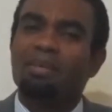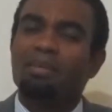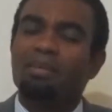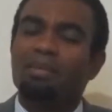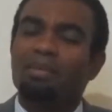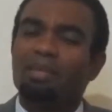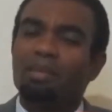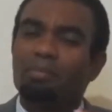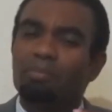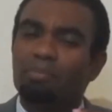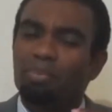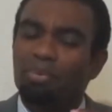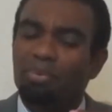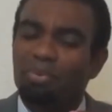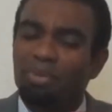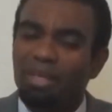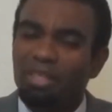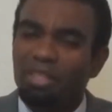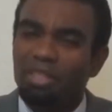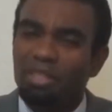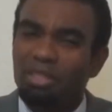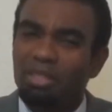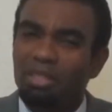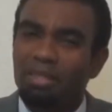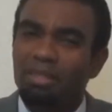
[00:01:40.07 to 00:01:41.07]

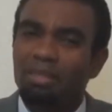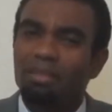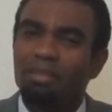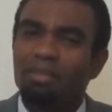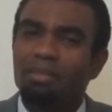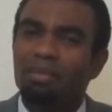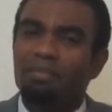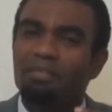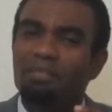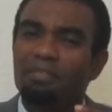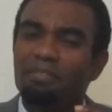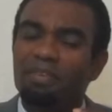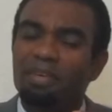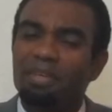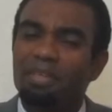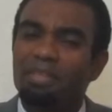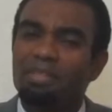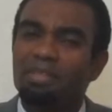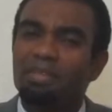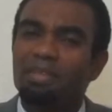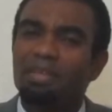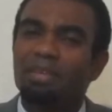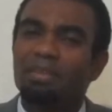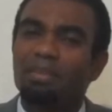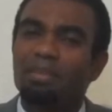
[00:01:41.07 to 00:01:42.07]
Depression, the
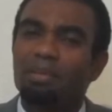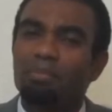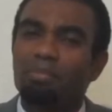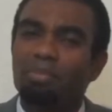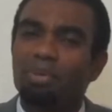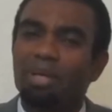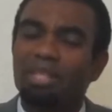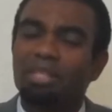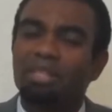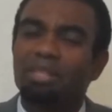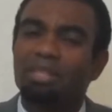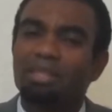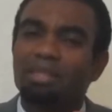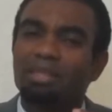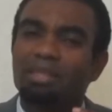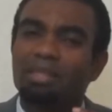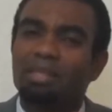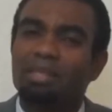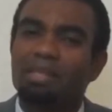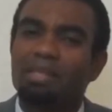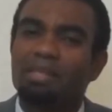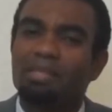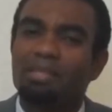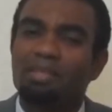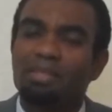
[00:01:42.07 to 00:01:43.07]
first thing depression
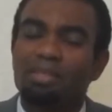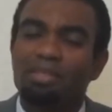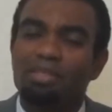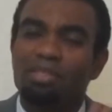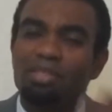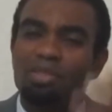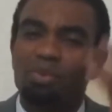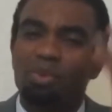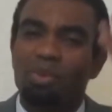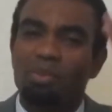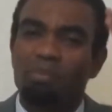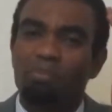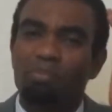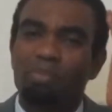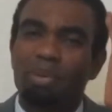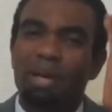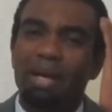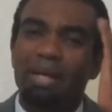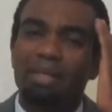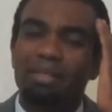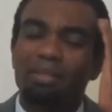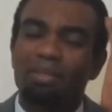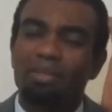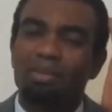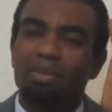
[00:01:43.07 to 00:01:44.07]
does is to
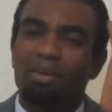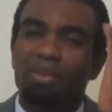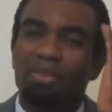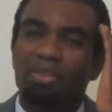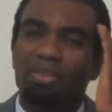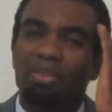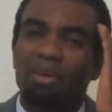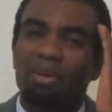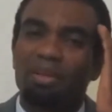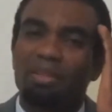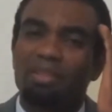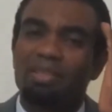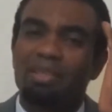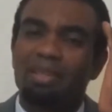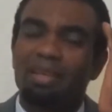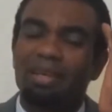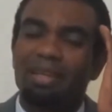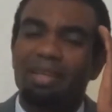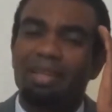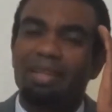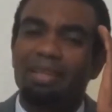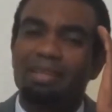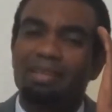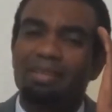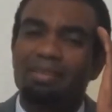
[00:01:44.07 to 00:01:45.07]
impact your
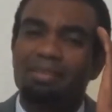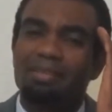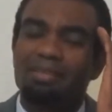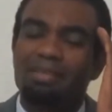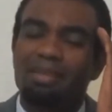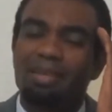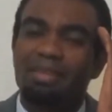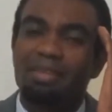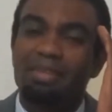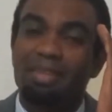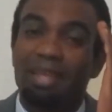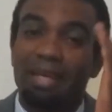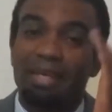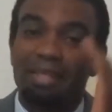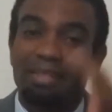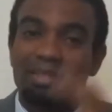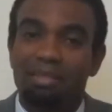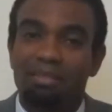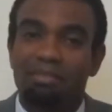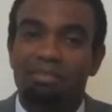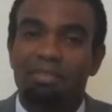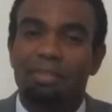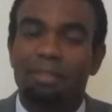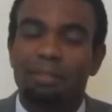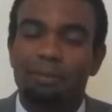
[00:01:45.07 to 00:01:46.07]
thoughts
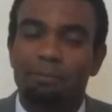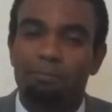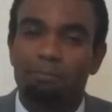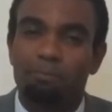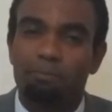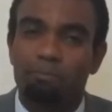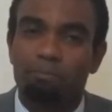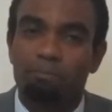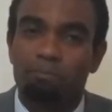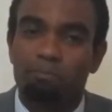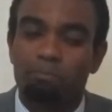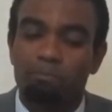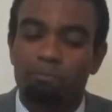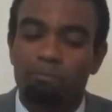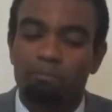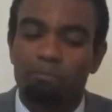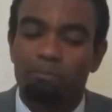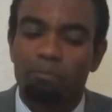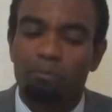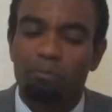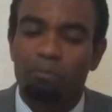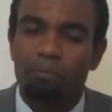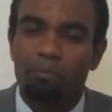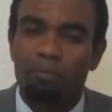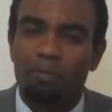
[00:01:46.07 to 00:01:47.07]
negatively.
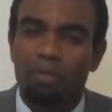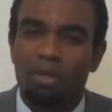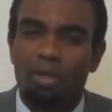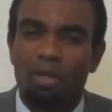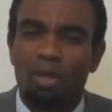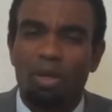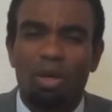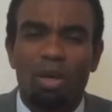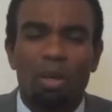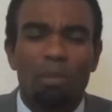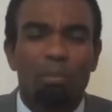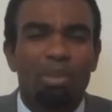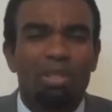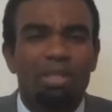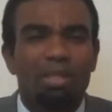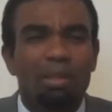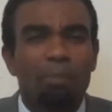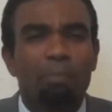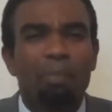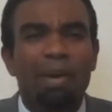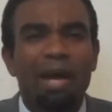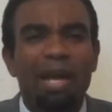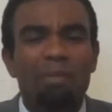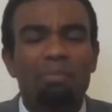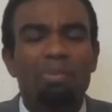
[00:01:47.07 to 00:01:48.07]
But the
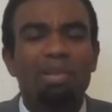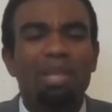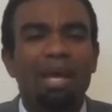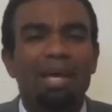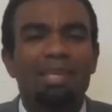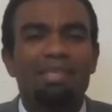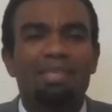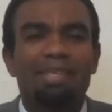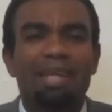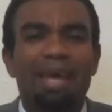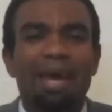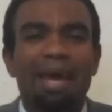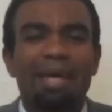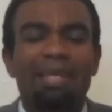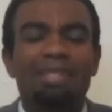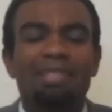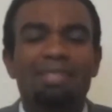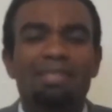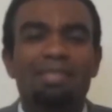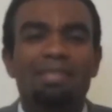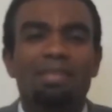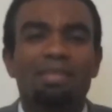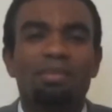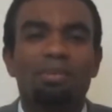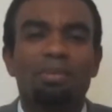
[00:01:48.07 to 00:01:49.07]
Bible has an
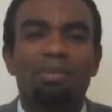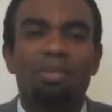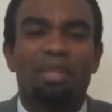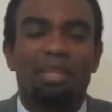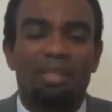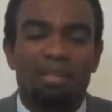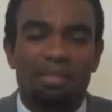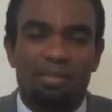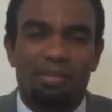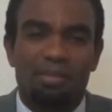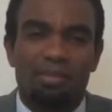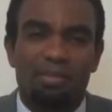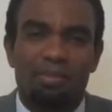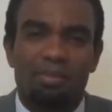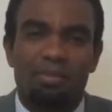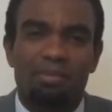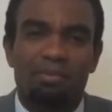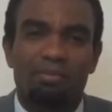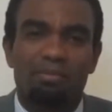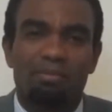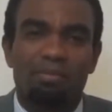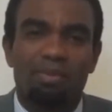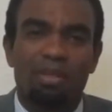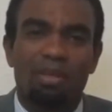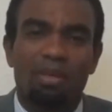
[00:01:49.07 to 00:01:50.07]
answer to this.
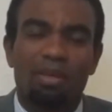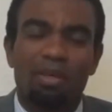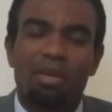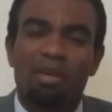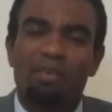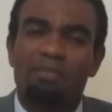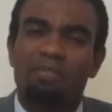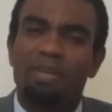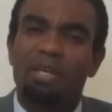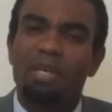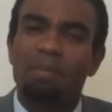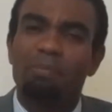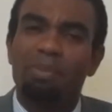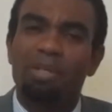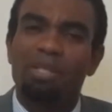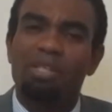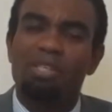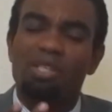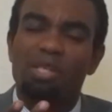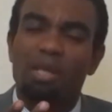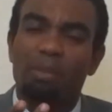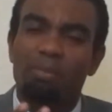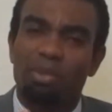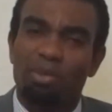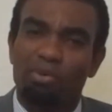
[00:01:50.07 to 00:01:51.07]
Philippians
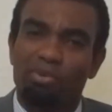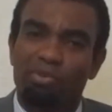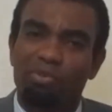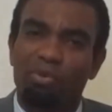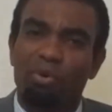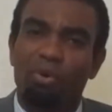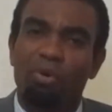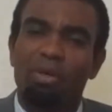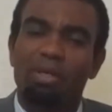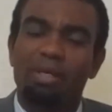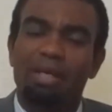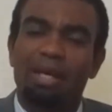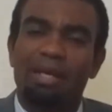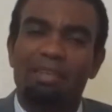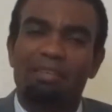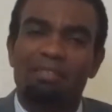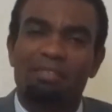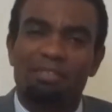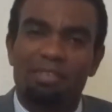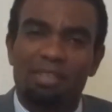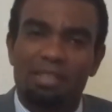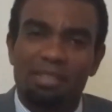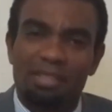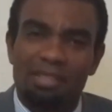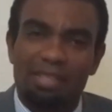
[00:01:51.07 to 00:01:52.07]
chapter 4 and
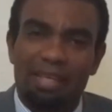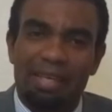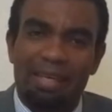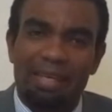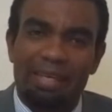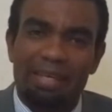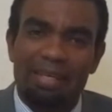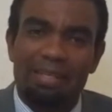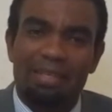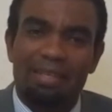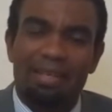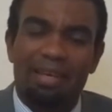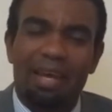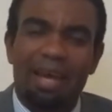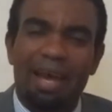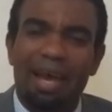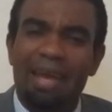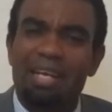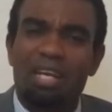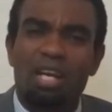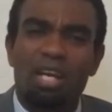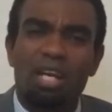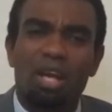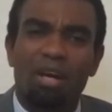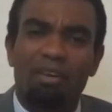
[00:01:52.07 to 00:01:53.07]
verse 8. I
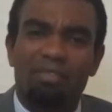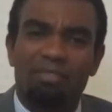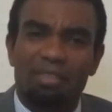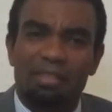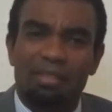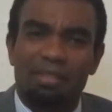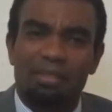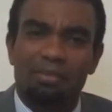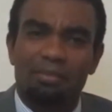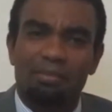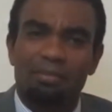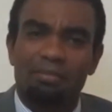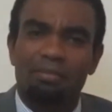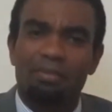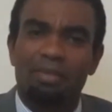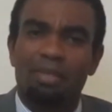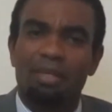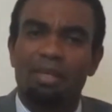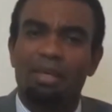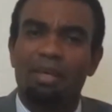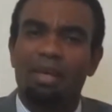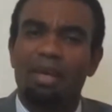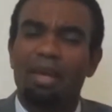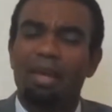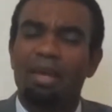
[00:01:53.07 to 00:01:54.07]
love it.
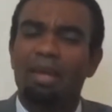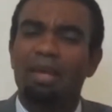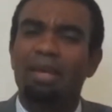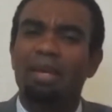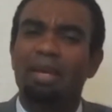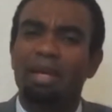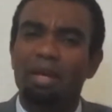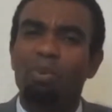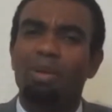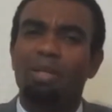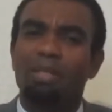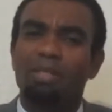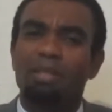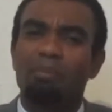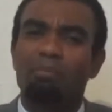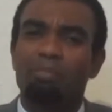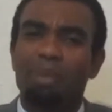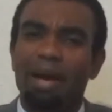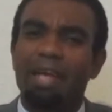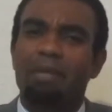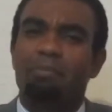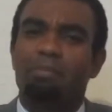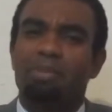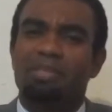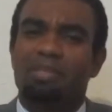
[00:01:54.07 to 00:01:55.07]
Hear what the
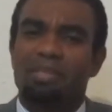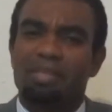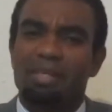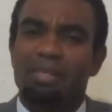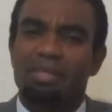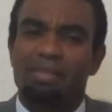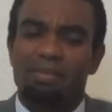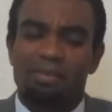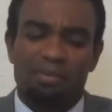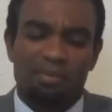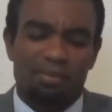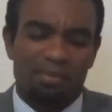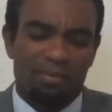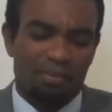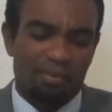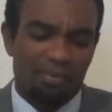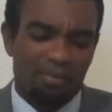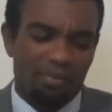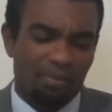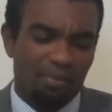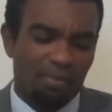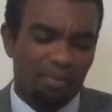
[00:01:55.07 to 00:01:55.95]
Bible says.